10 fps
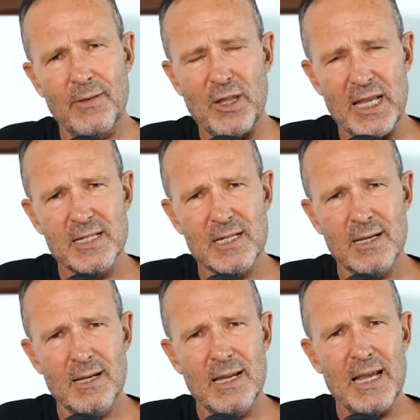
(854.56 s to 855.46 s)
This
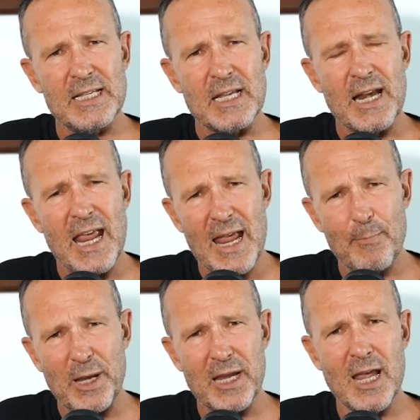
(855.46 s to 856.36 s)
is an
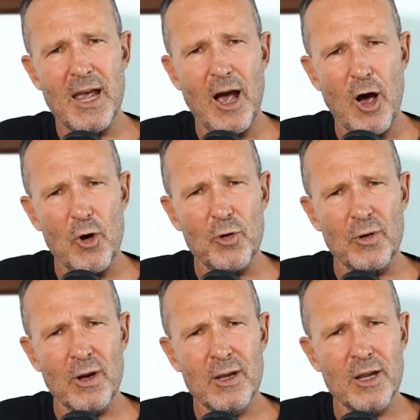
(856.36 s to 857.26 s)
epic
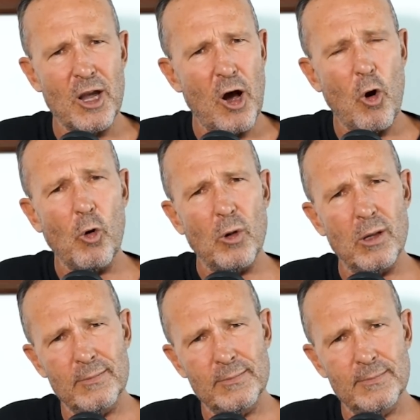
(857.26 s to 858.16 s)
own goal.
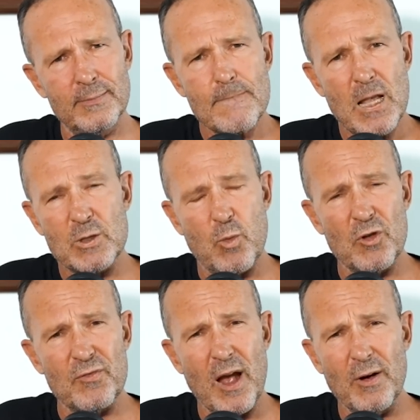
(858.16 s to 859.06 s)
It's
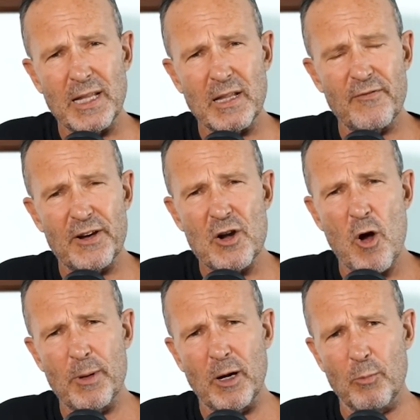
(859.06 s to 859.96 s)
worth noting the
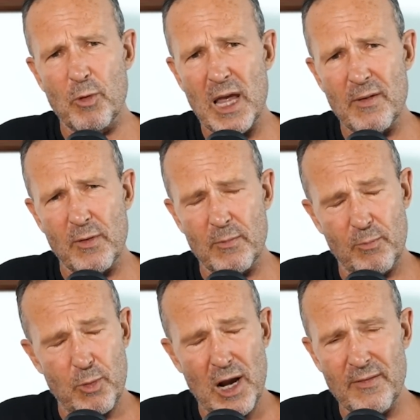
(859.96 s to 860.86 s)
phenomenal
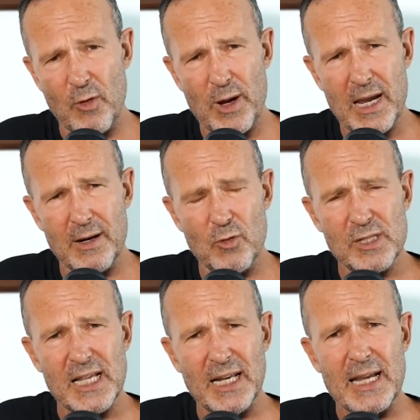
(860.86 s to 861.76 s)
bravery and
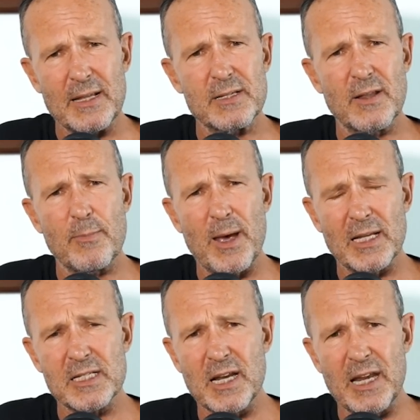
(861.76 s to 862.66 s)
resilience of the
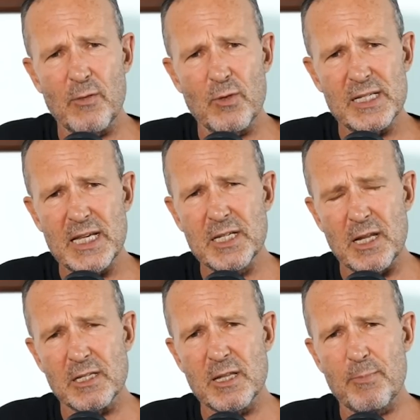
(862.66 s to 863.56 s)
Palestinian
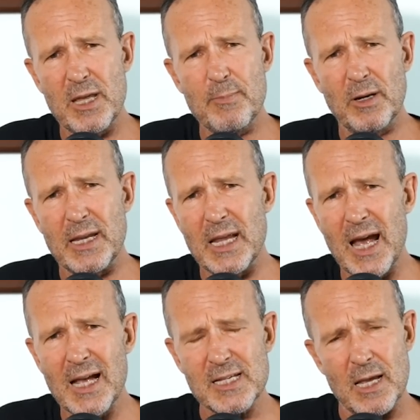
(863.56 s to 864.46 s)
resistance, the people in
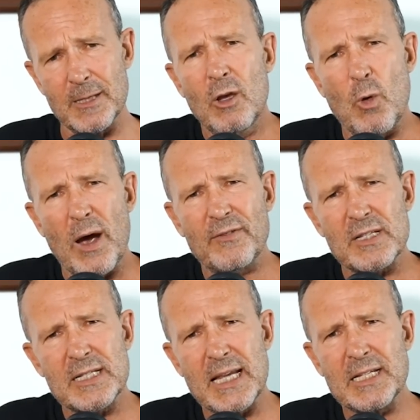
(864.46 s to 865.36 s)
Gaza, who after
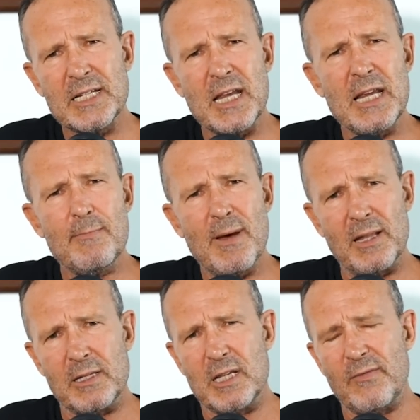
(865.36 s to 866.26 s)
16
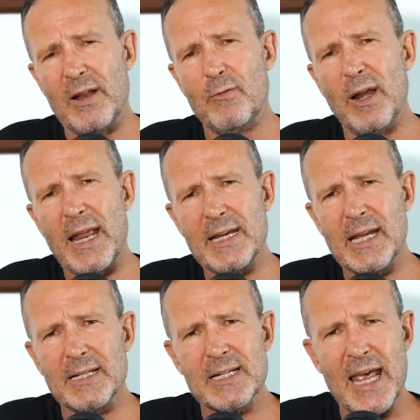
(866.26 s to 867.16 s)
months of unrelenting
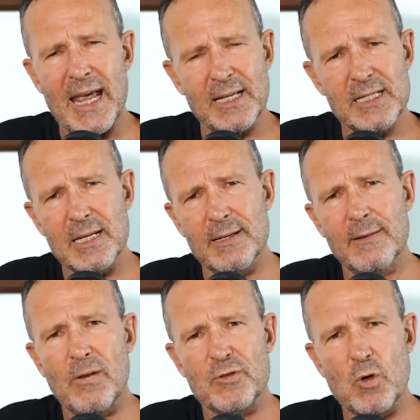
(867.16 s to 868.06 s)
attacks,
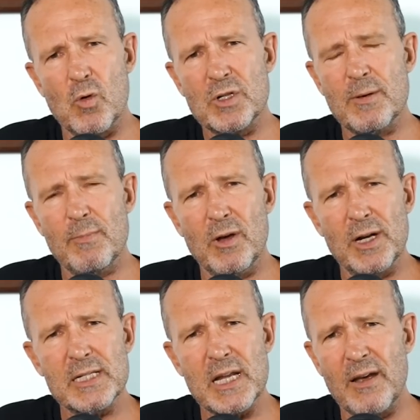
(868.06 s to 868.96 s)
of torture, murder,
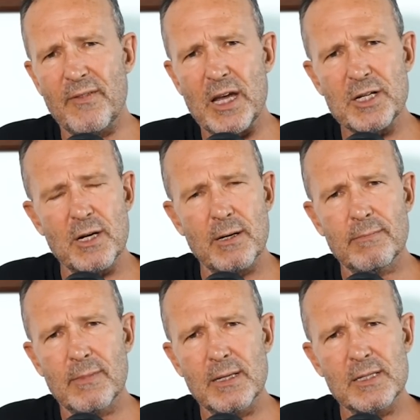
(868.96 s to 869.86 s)
starvation,
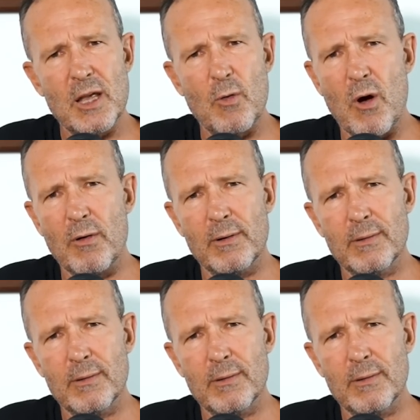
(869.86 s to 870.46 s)
and so on,